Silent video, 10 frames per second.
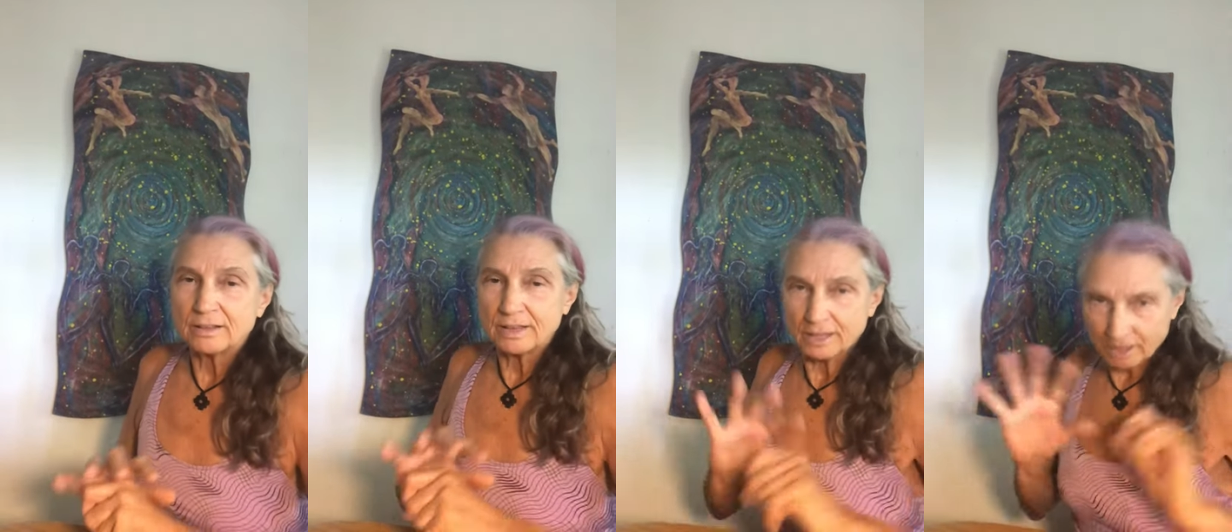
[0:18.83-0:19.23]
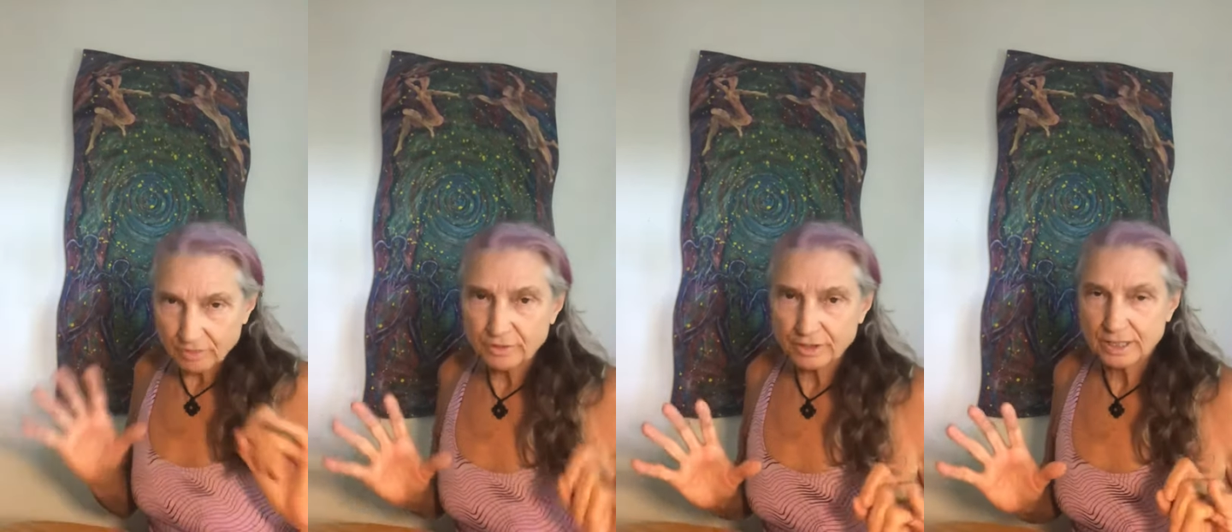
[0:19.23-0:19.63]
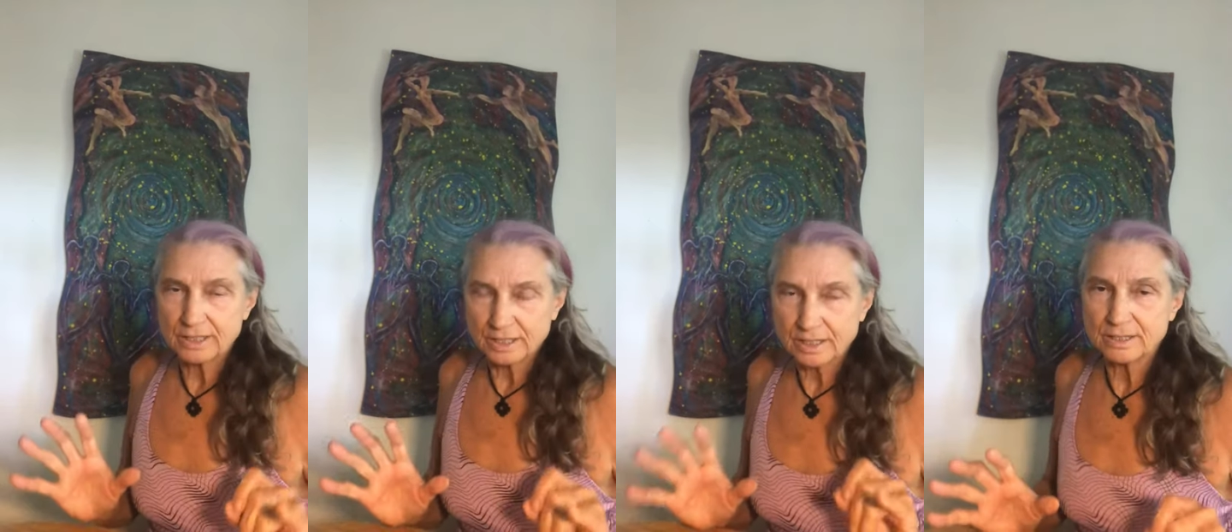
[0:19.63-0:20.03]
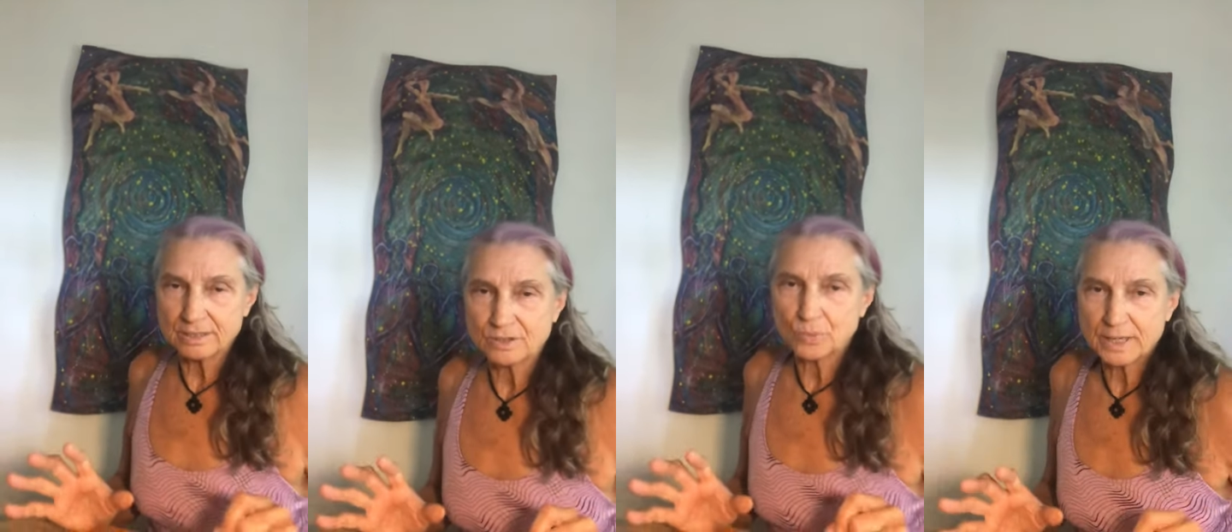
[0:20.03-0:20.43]
that everything
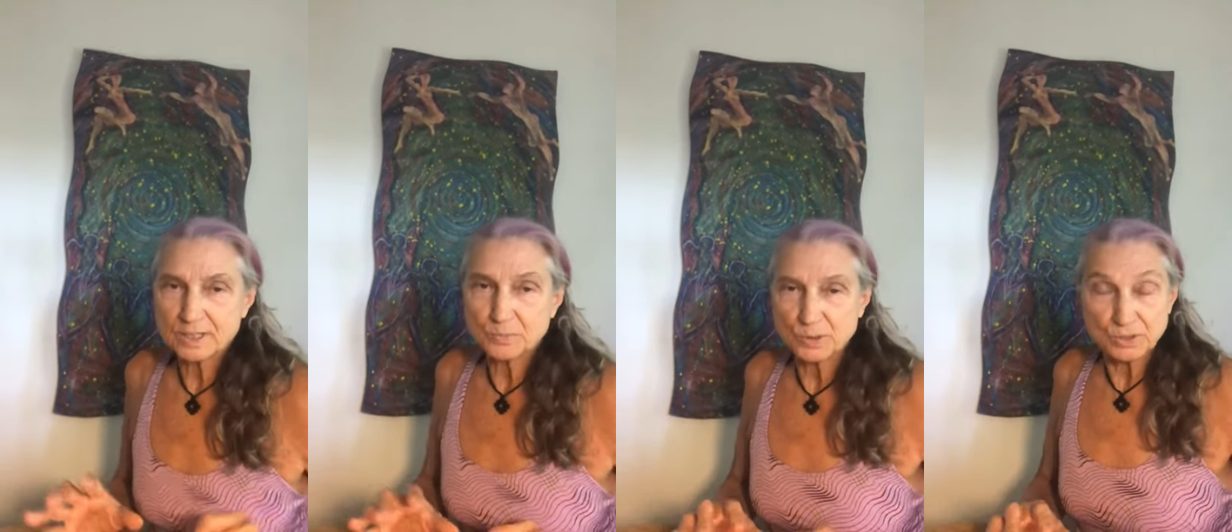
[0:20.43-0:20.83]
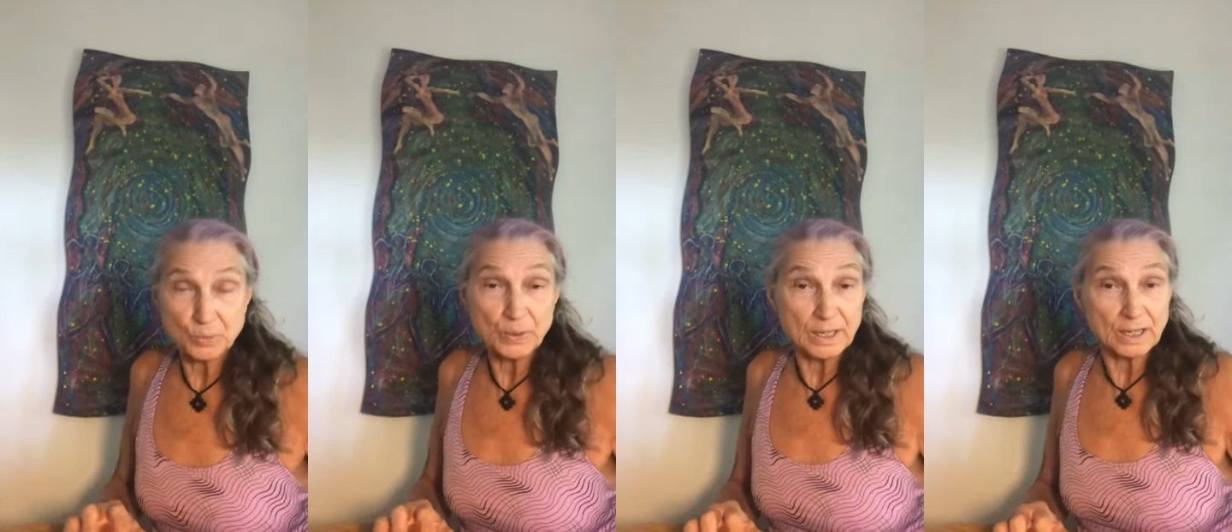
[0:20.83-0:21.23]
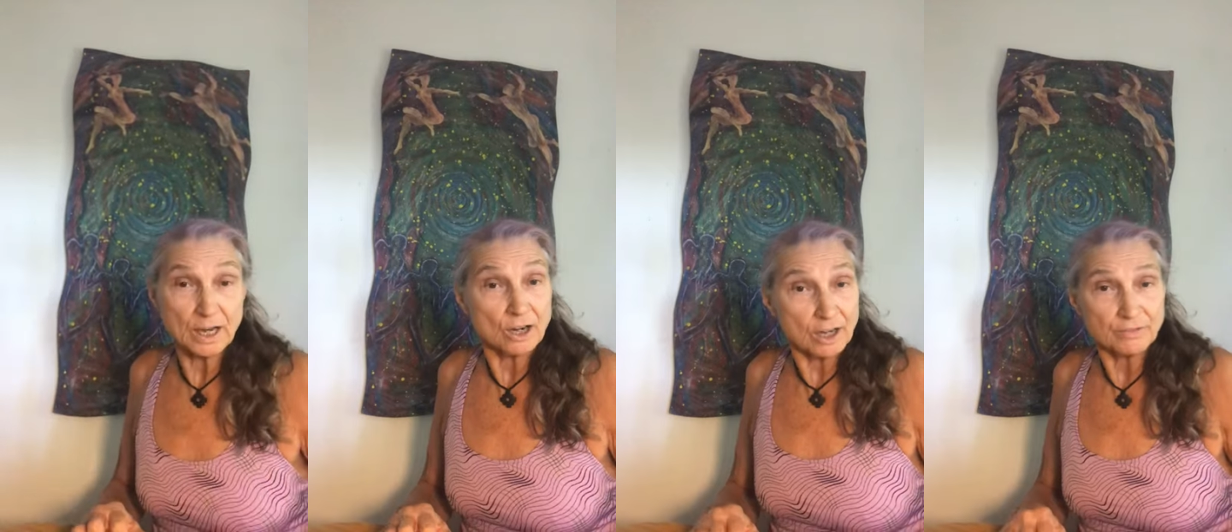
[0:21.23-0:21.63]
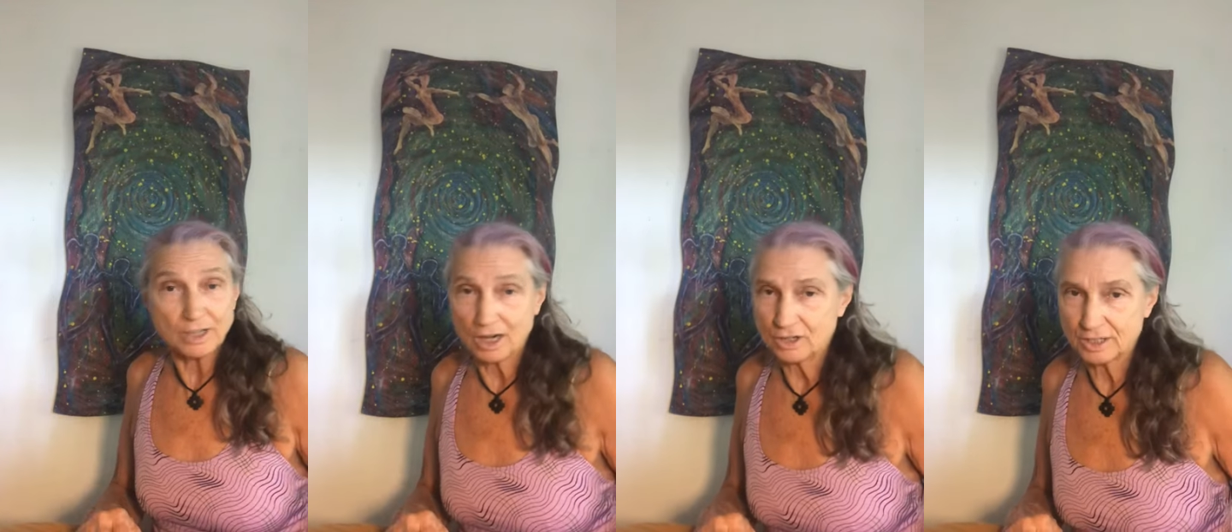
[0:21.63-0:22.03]
is the way it's supposed to be are having a
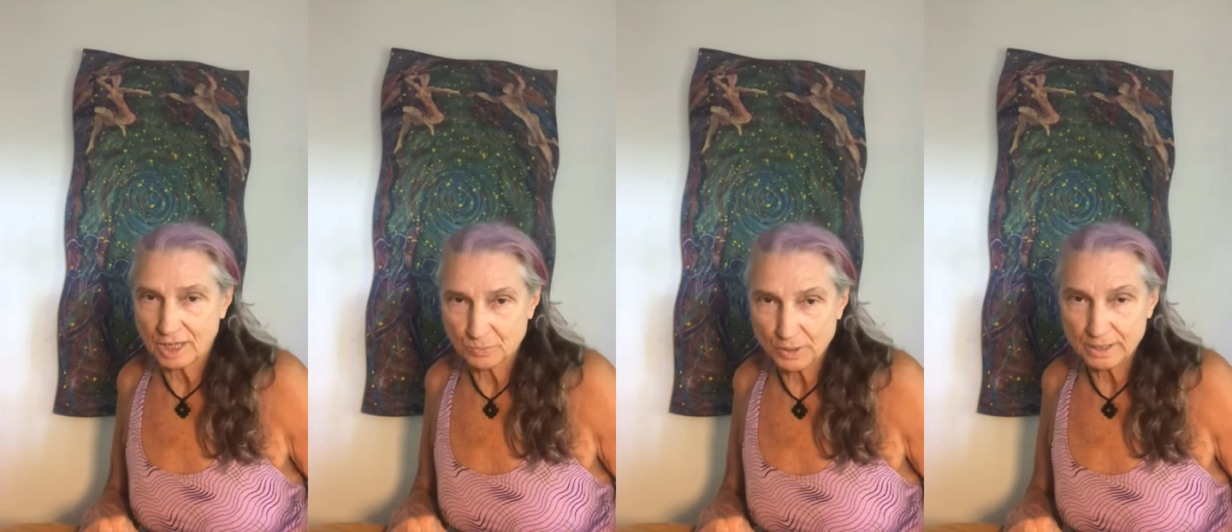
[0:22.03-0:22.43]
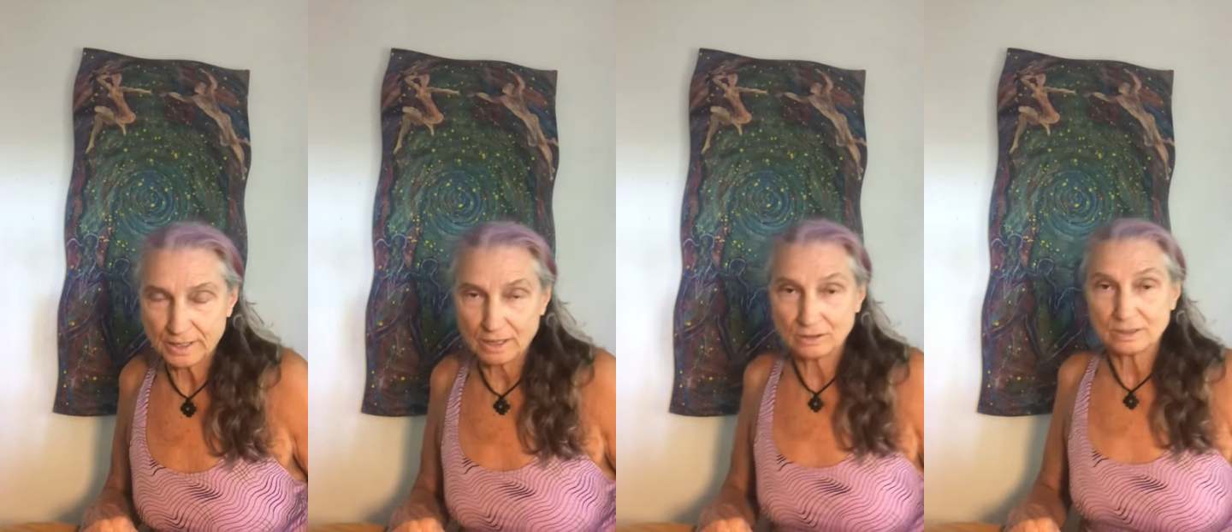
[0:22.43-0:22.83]
hard time right now.